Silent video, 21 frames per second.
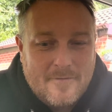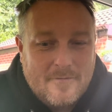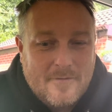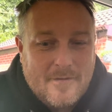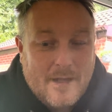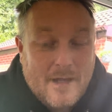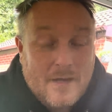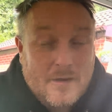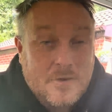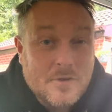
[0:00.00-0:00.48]

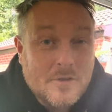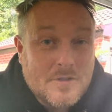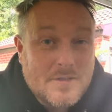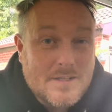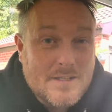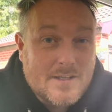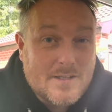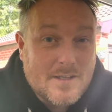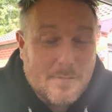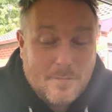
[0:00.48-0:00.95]
I
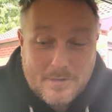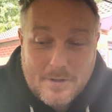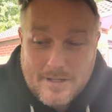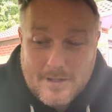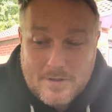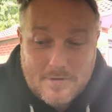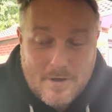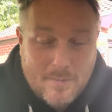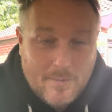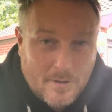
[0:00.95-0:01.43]
noticed that
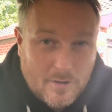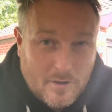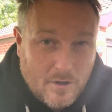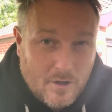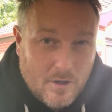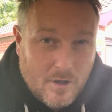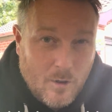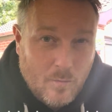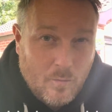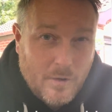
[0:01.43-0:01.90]

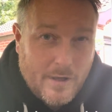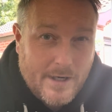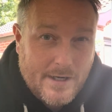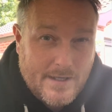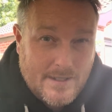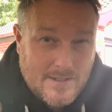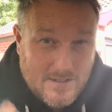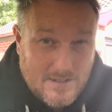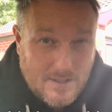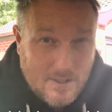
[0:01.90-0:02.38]
bladesramble.com were
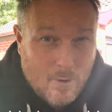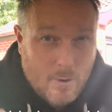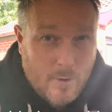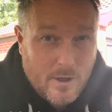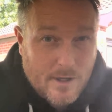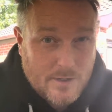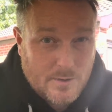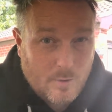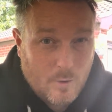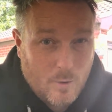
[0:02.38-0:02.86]
getting slower
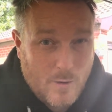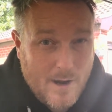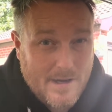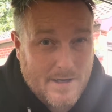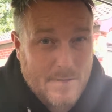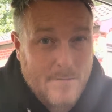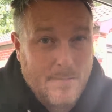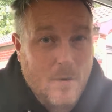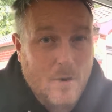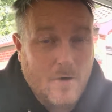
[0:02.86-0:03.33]
as we were
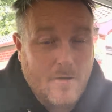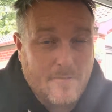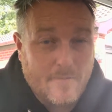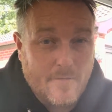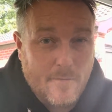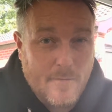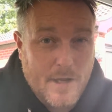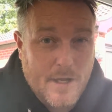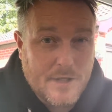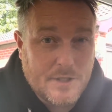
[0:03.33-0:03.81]
adding more
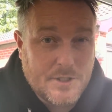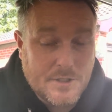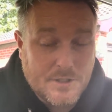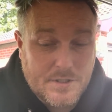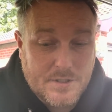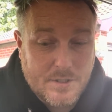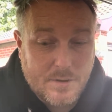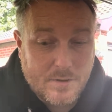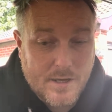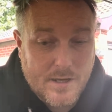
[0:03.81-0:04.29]
information
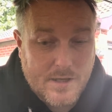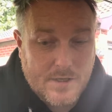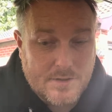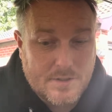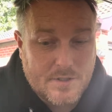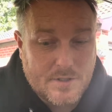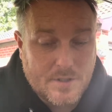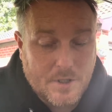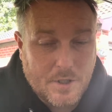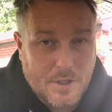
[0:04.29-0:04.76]
to it,
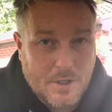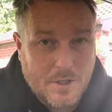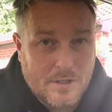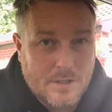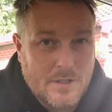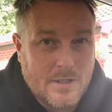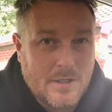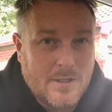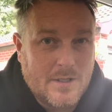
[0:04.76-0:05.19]
so